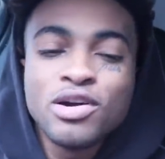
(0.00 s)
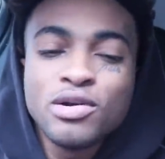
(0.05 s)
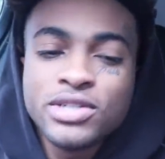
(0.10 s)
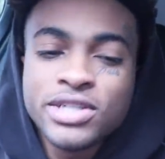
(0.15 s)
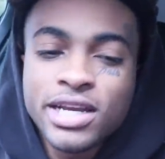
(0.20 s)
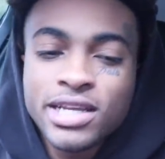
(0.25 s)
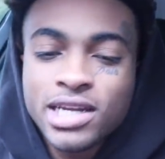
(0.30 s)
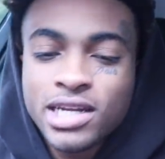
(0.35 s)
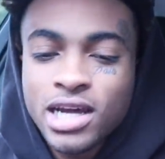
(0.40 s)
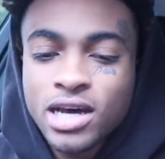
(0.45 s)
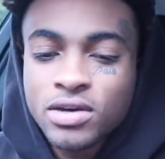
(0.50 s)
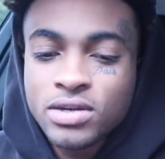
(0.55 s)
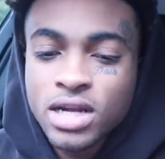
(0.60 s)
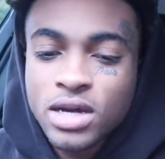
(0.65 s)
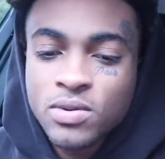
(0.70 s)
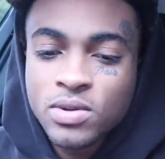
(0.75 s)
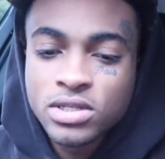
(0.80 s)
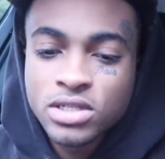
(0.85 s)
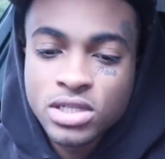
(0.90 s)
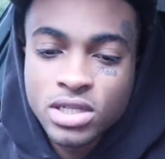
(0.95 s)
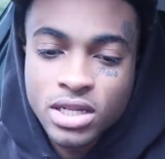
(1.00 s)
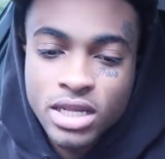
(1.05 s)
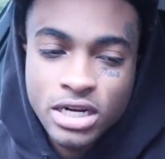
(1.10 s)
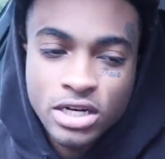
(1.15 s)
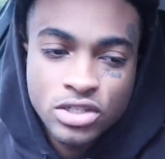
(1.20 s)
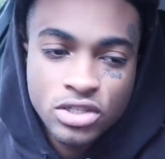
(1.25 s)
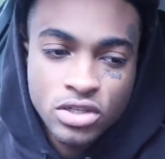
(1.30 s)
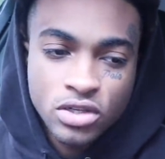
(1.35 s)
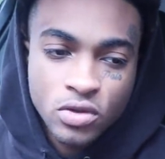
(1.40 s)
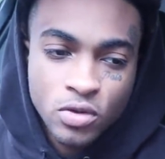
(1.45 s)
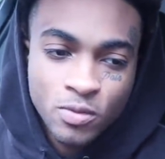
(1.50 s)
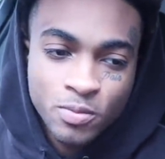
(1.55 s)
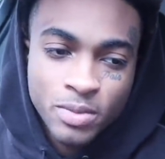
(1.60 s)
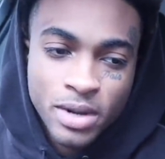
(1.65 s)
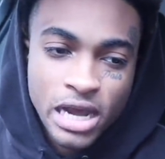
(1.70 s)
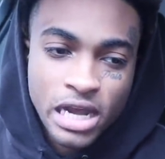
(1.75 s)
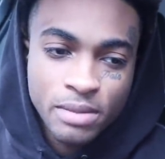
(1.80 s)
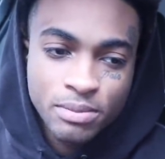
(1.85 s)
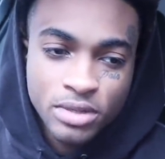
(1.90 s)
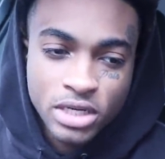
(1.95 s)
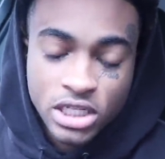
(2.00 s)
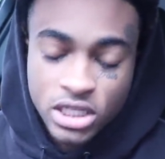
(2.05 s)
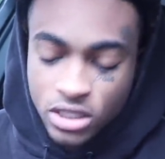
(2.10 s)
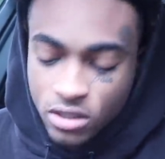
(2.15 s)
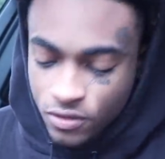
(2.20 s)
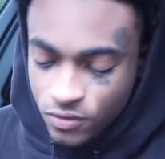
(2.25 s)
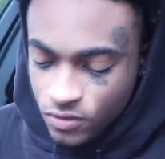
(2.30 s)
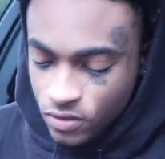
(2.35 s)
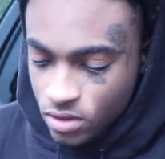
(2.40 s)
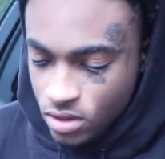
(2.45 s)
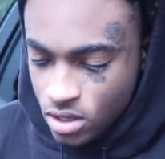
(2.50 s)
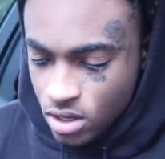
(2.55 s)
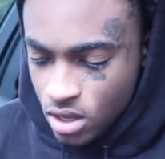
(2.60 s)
Go check that out. That was "Letter to You" by Bree Chief.